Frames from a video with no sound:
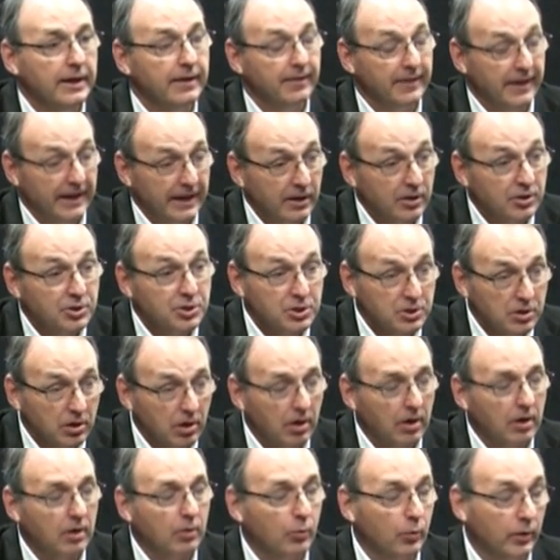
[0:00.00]
That'll
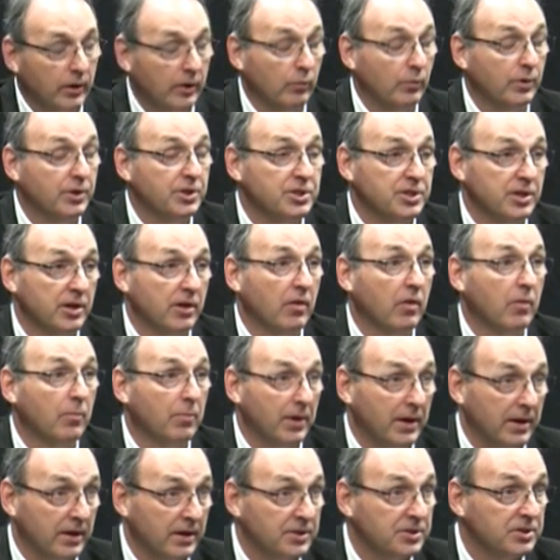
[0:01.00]
start when we sell the
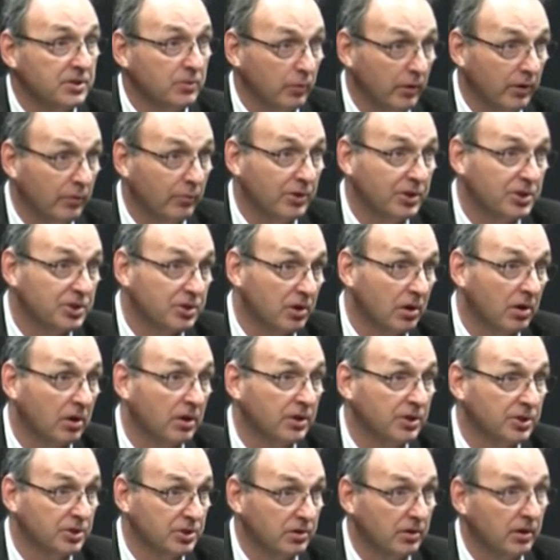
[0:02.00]
bonds and when we start
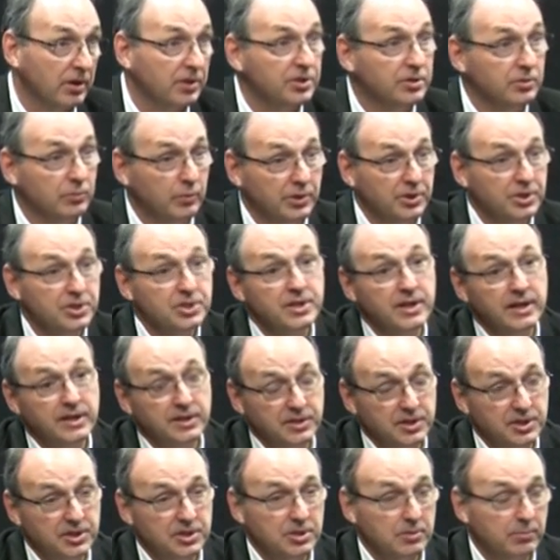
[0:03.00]
construction, which is
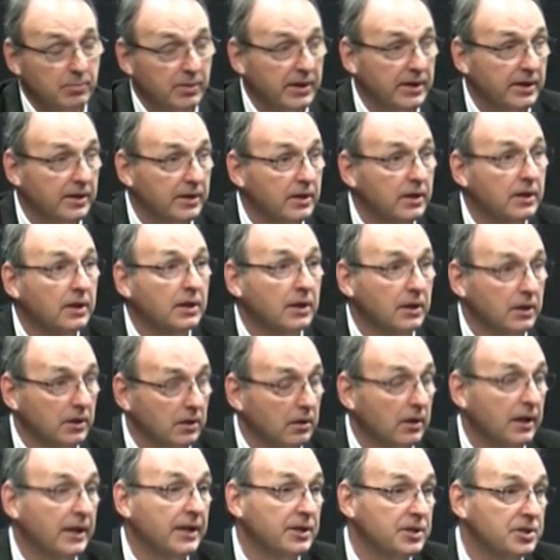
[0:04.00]
anticipated
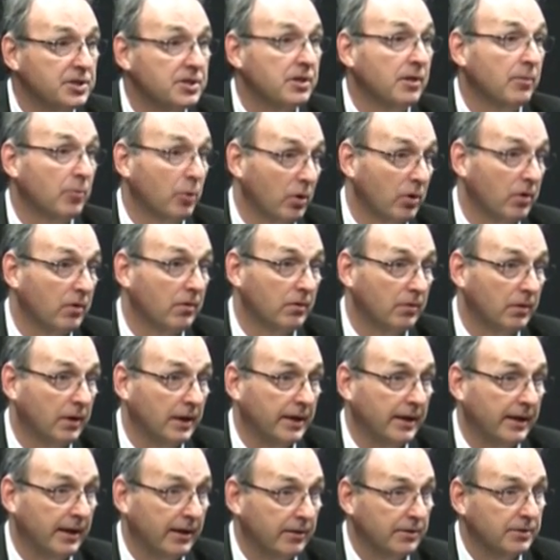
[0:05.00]
late summer, right
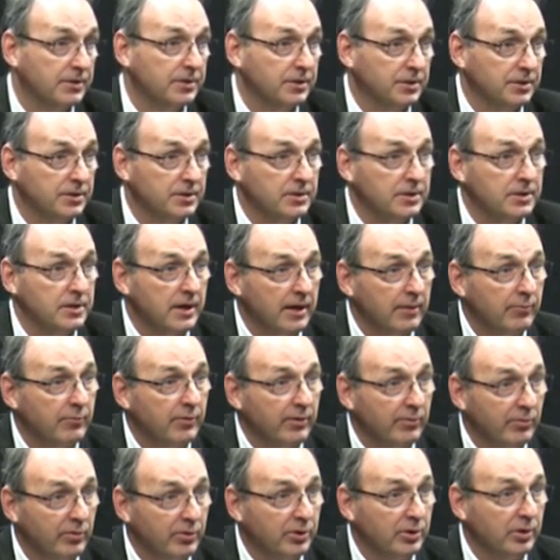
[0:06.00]
now is, is the time
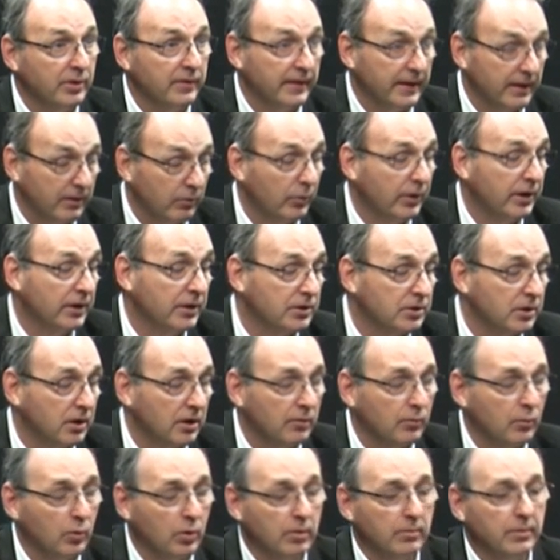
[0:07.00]
frame for doing that, and we can
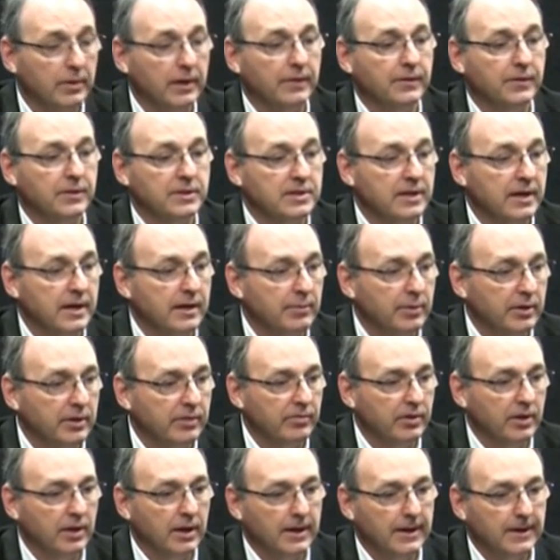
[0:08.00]
talk more about the timing if
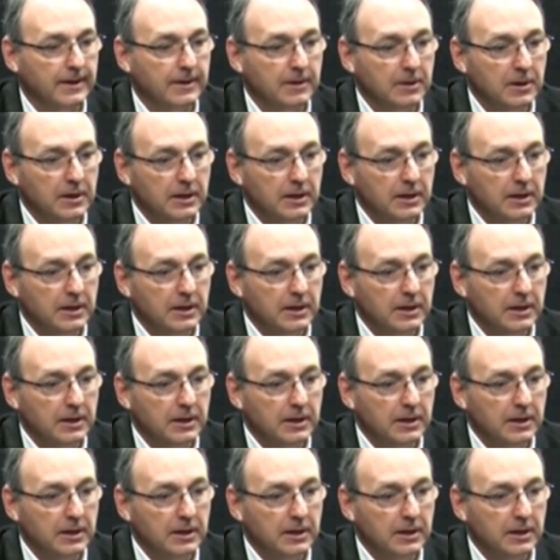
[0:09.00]
you like.